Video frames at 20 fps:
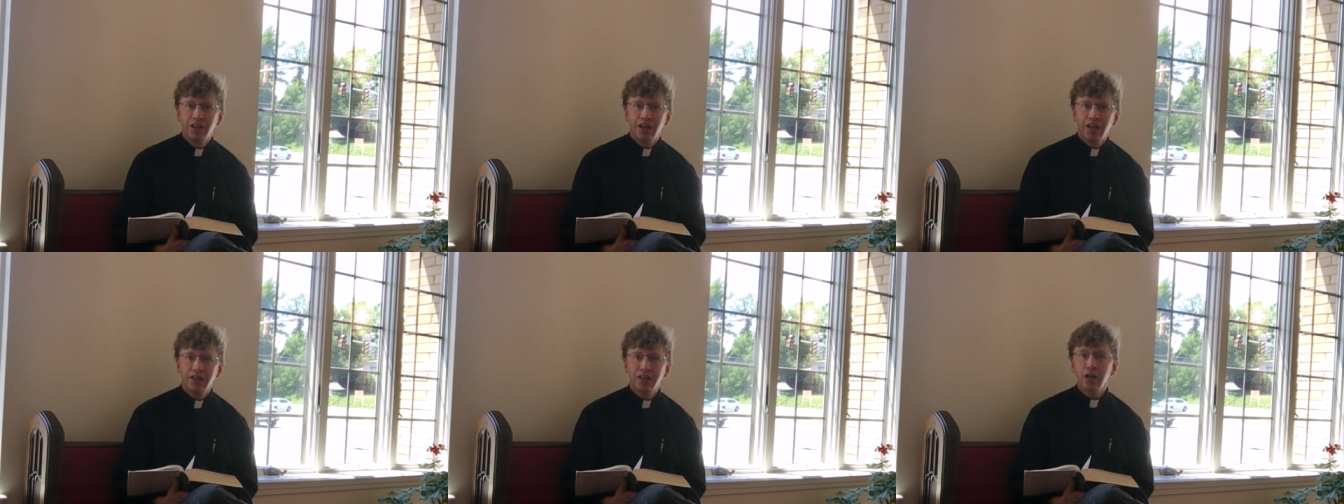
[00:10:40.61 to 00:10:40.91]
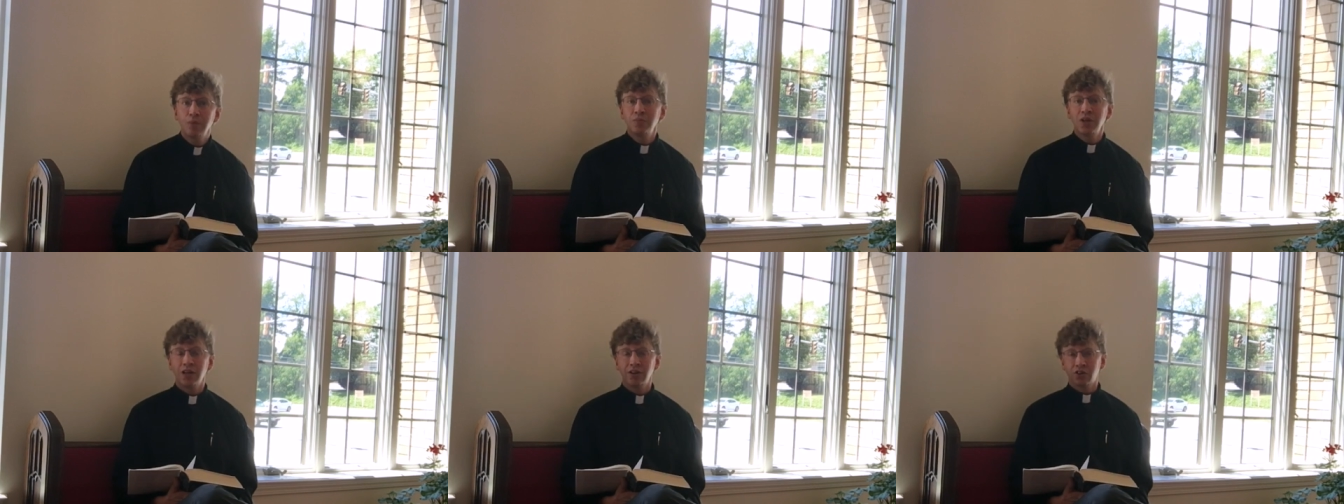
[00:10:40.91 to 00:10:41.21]
And
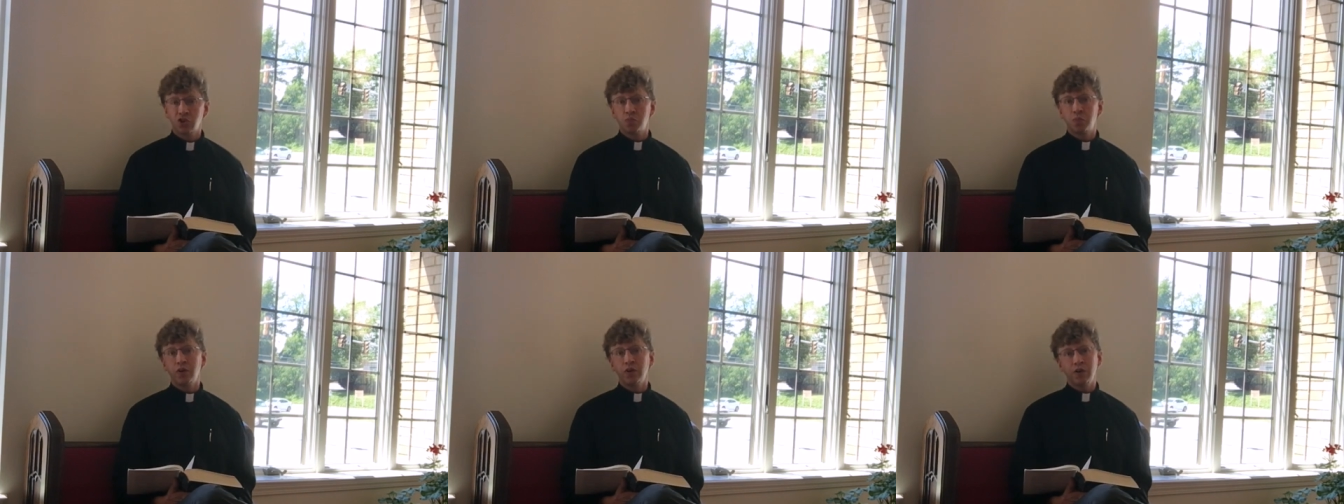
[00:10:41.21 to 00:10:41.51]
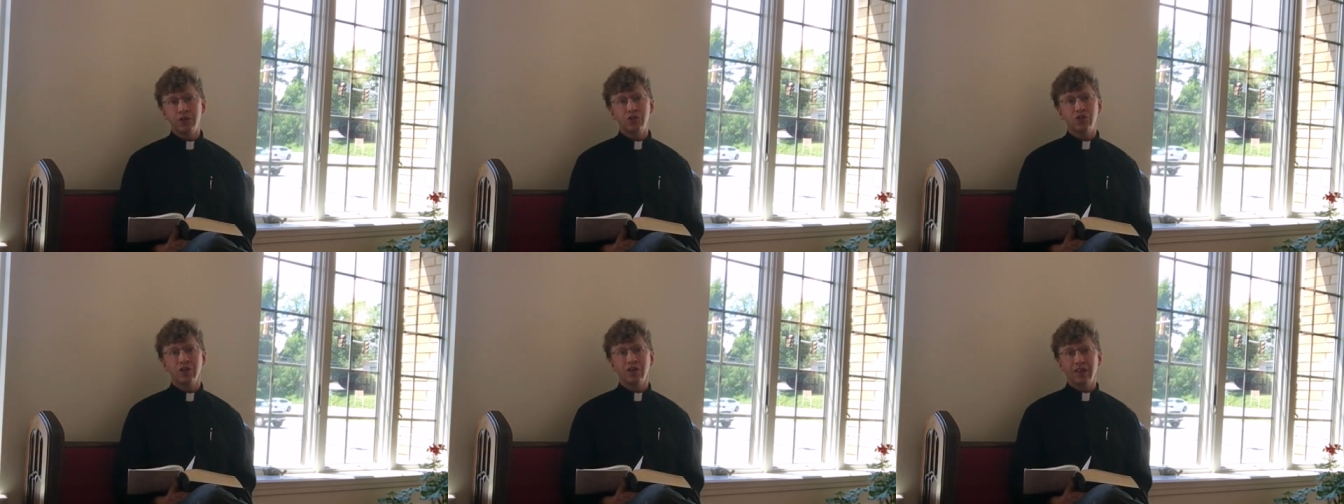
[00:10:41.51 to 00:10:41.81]
I'm not
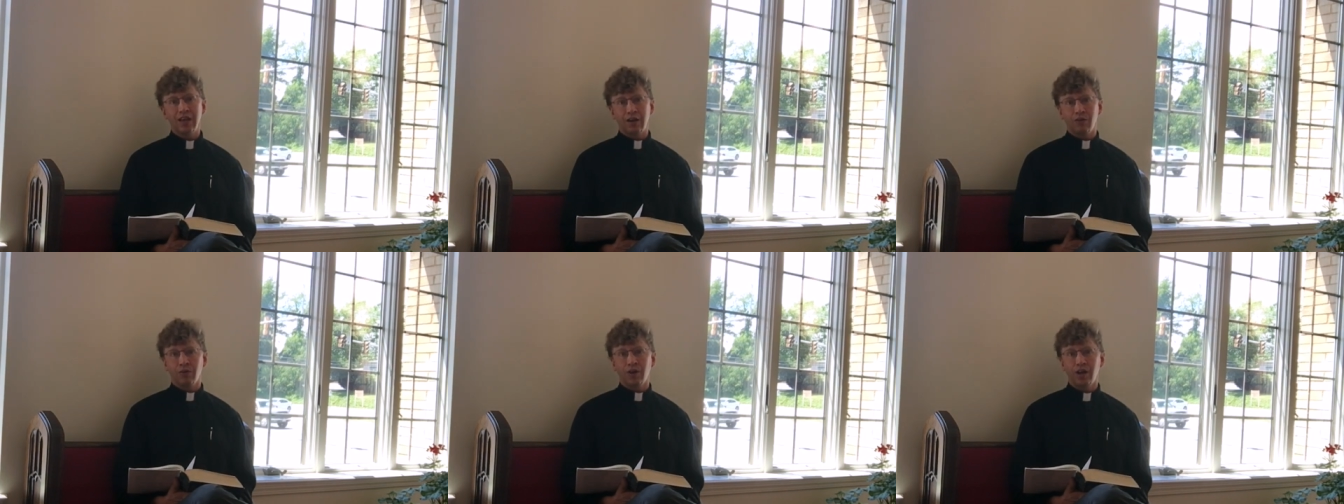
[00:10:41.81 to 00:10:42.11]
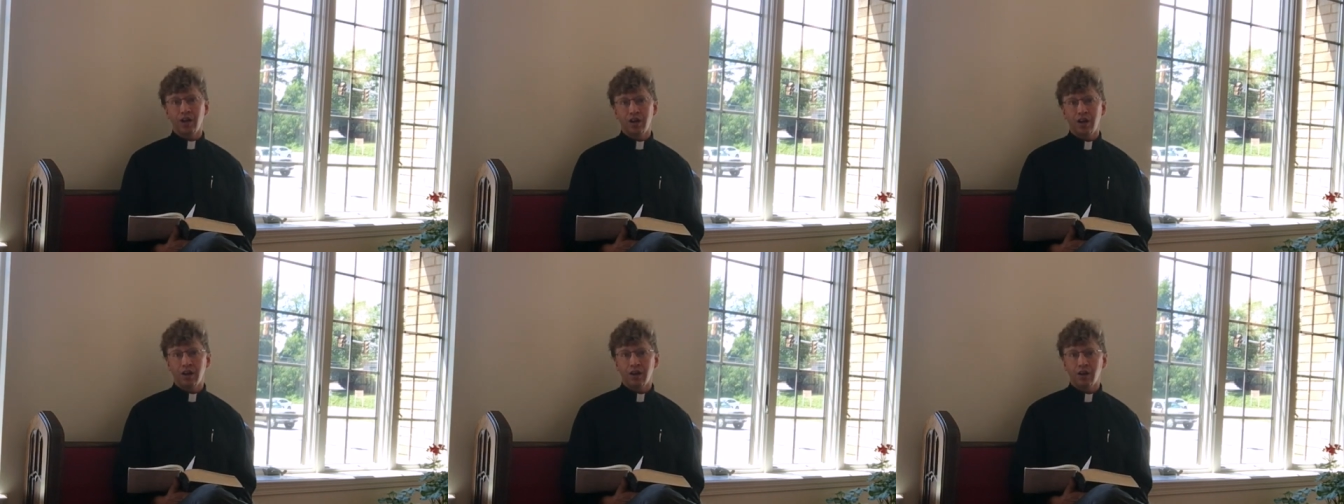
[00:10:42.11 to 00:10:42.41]
experiencing that
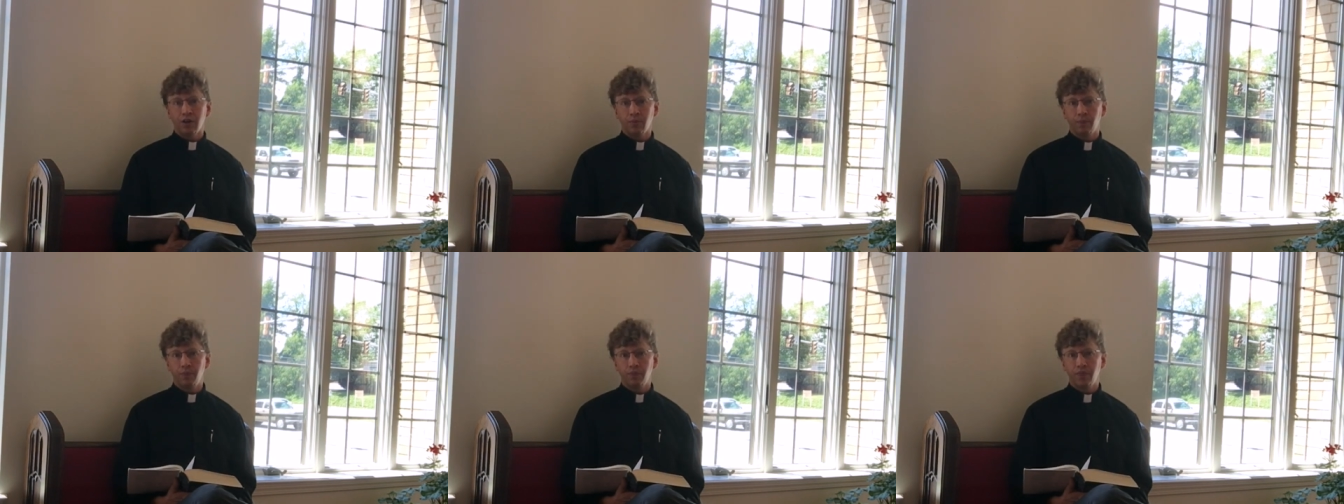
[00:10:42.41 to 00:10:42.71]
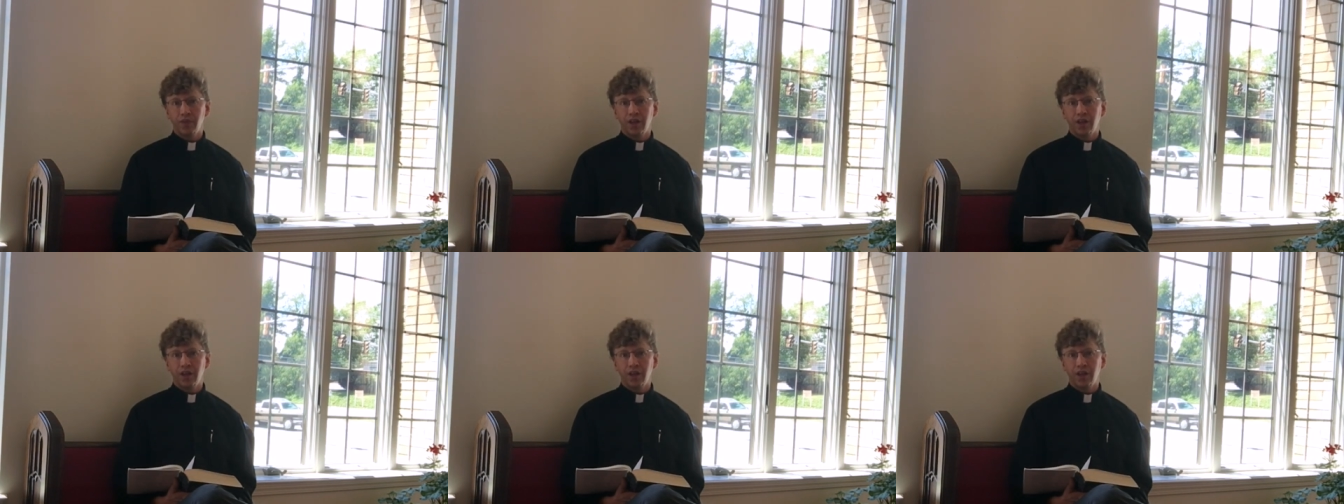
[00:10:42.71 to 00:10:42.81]
right now.